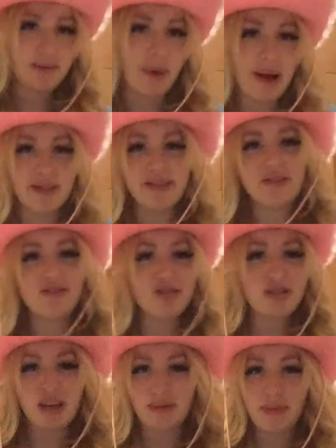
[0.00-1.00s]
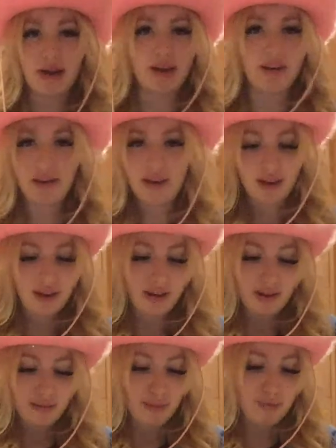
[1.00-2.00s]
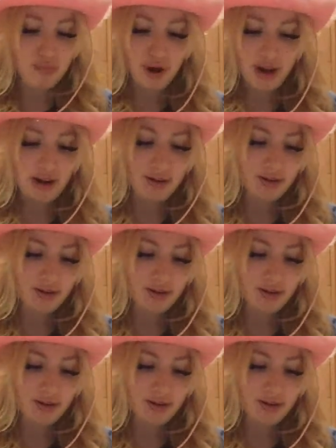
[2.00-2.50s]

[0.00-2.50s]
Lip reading: right? This is just like my brain.